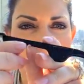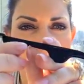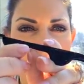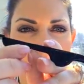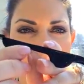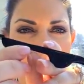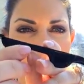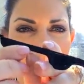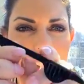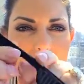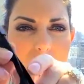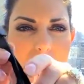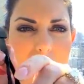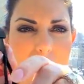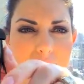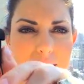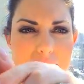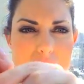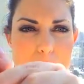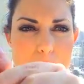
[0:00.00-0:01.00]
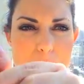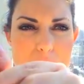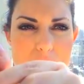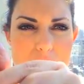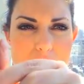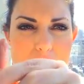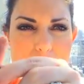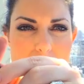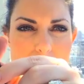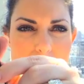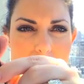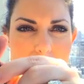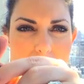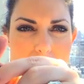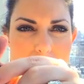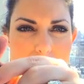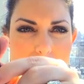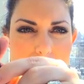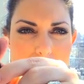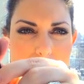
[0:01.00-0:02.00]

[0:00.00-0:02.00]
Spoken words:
and I like this because it has